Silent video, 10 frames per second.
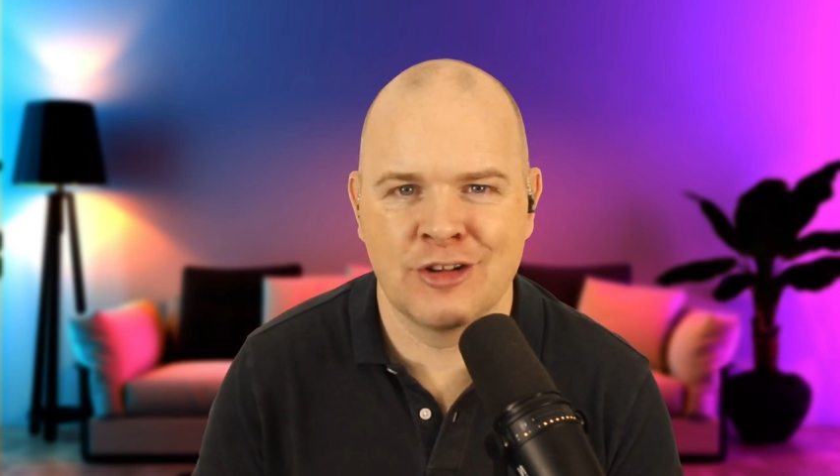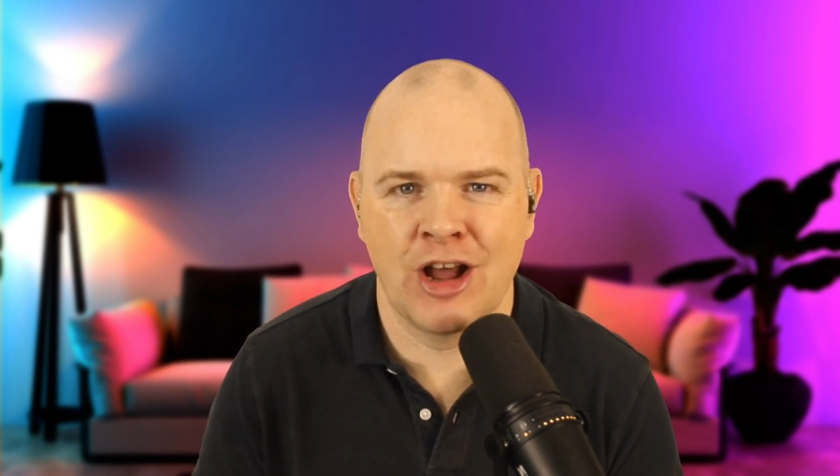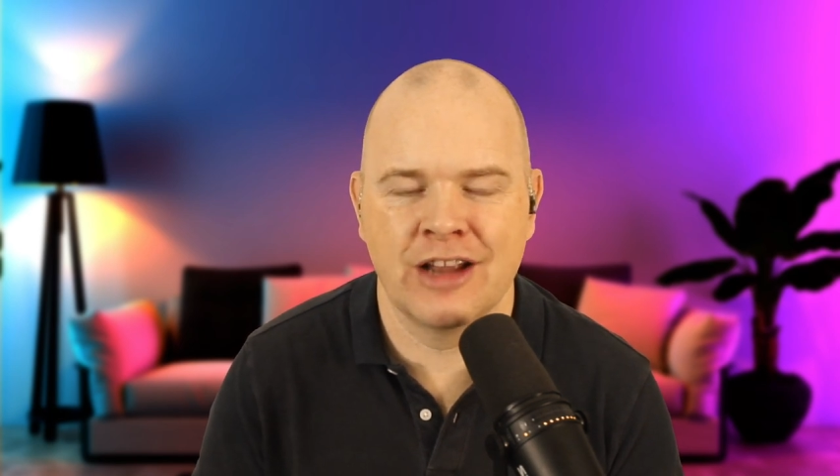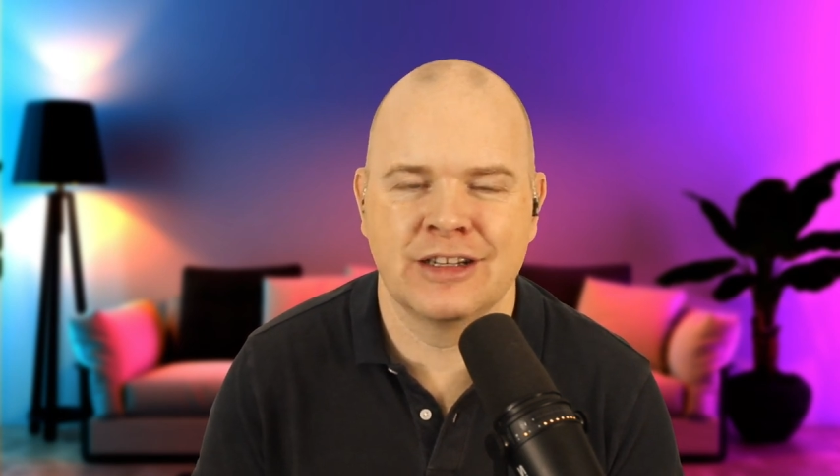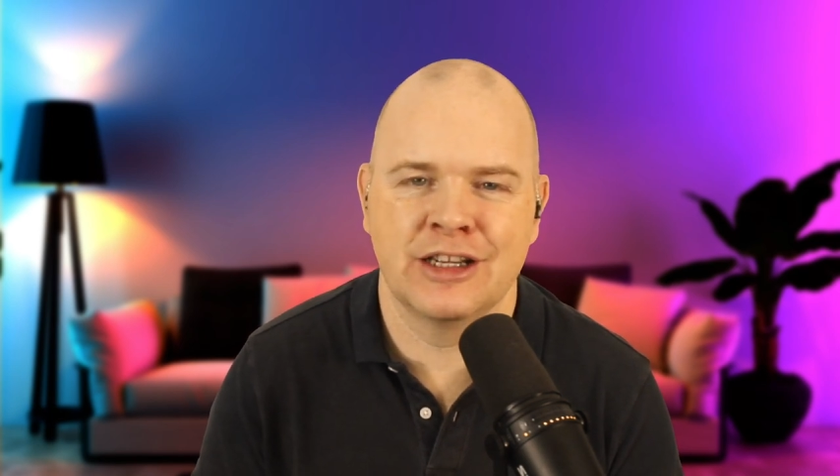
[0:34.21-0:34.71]
he's
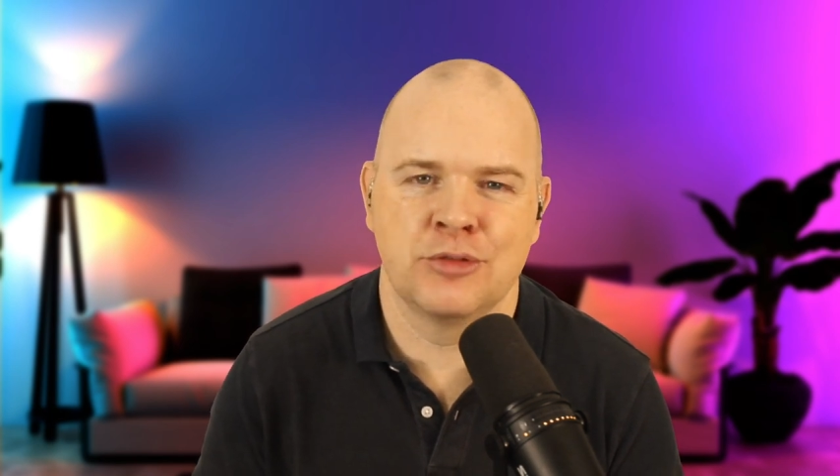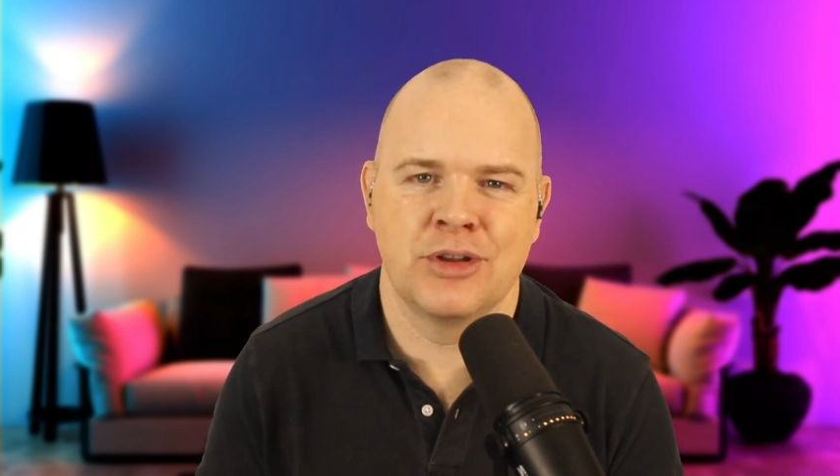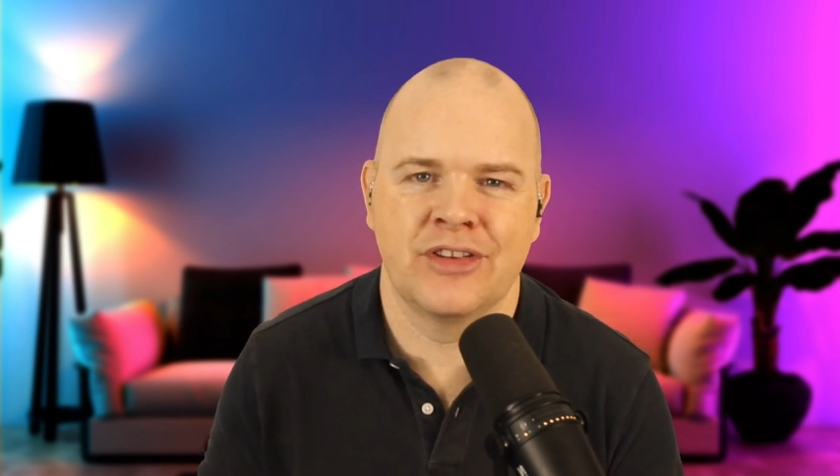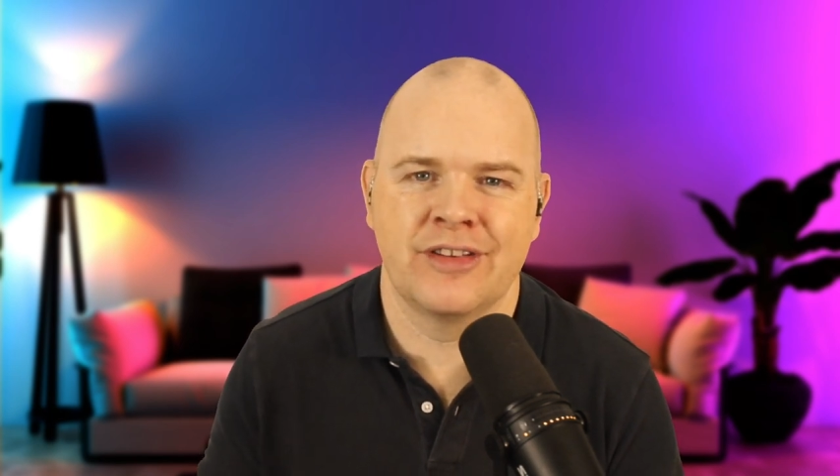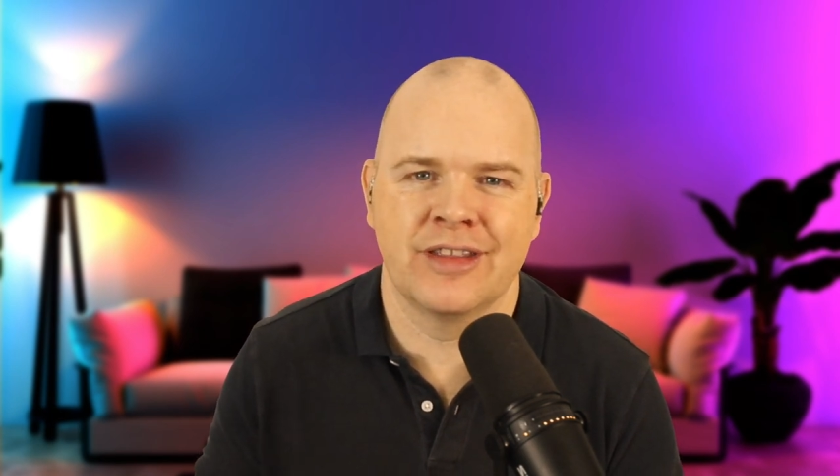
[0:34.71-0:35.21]
not actually going to
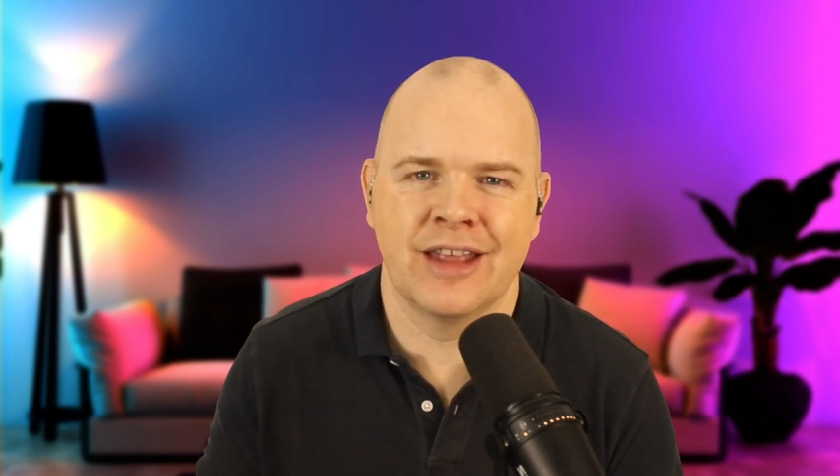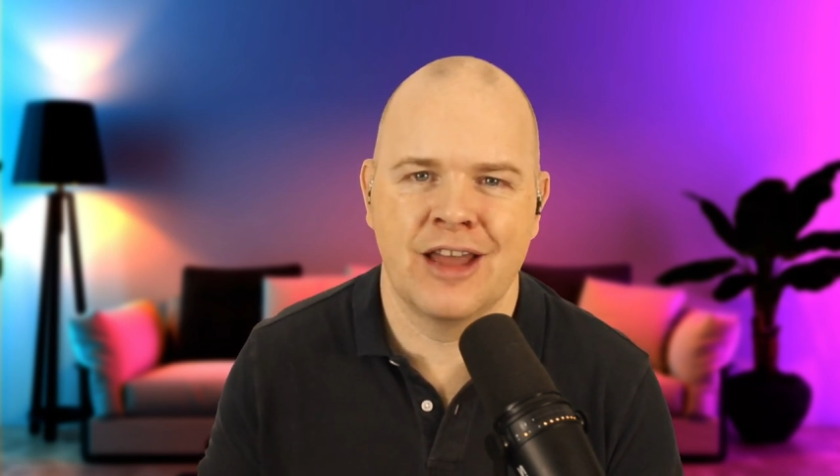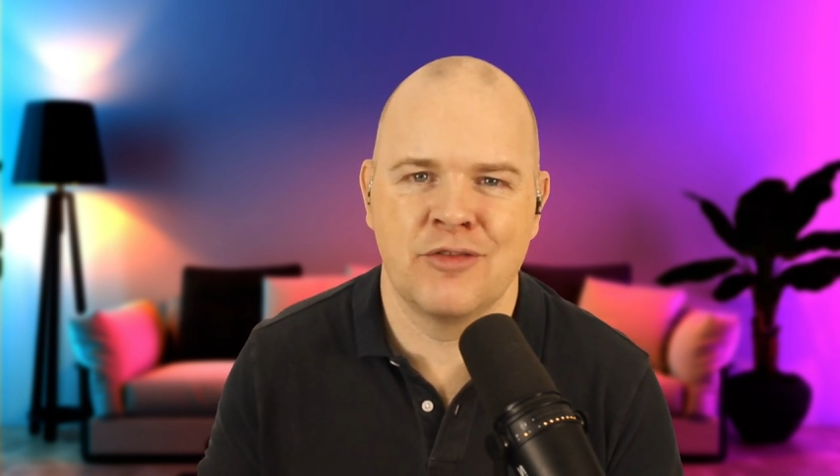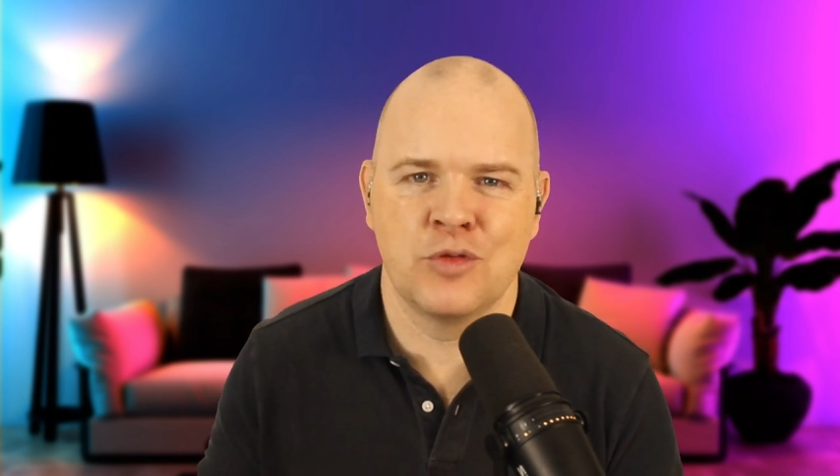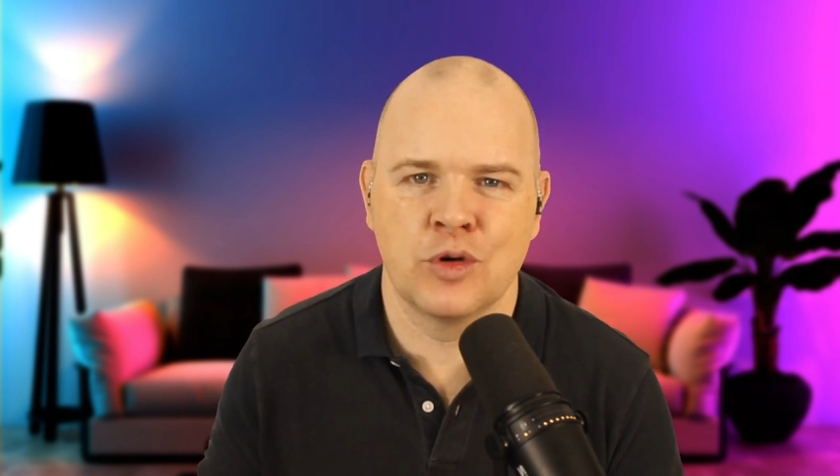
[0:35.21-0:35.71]
be sitting
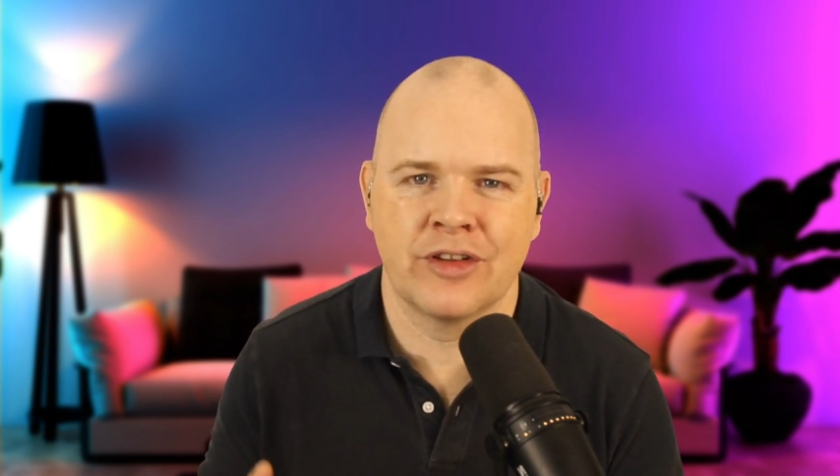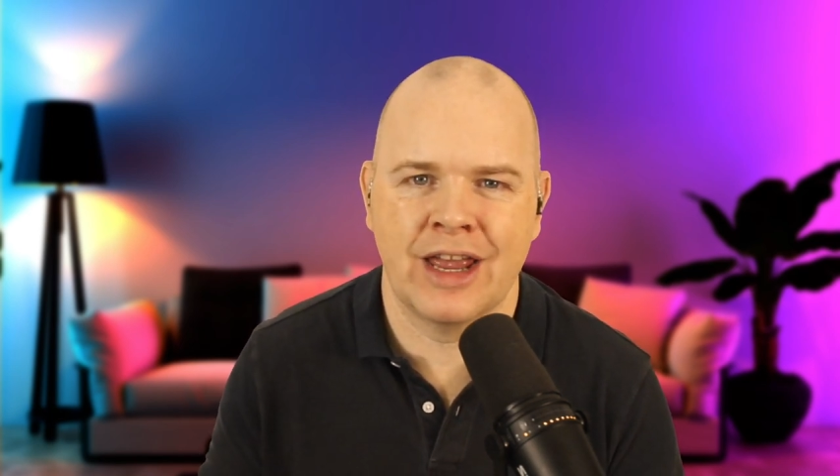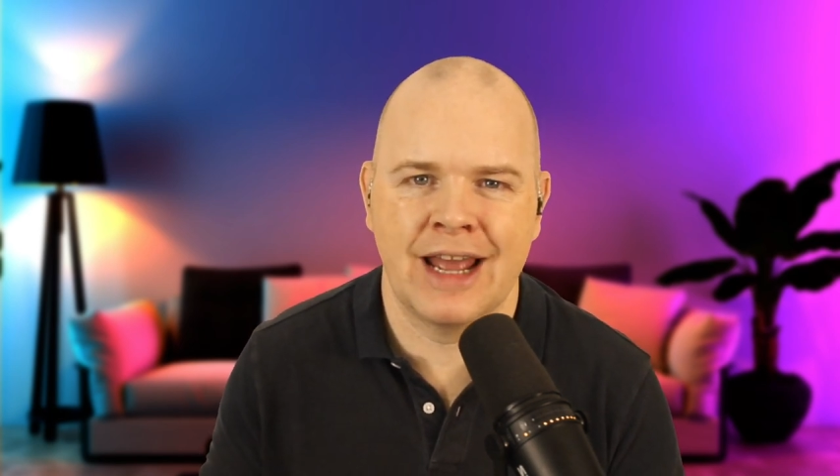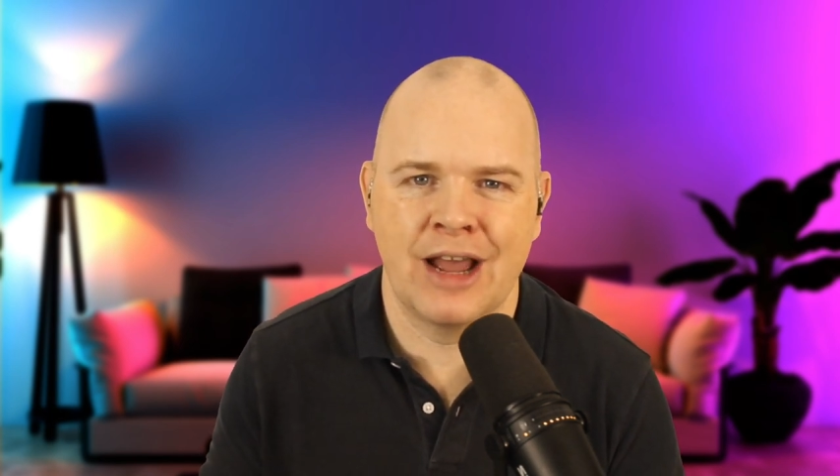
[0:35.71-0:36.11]
there for 10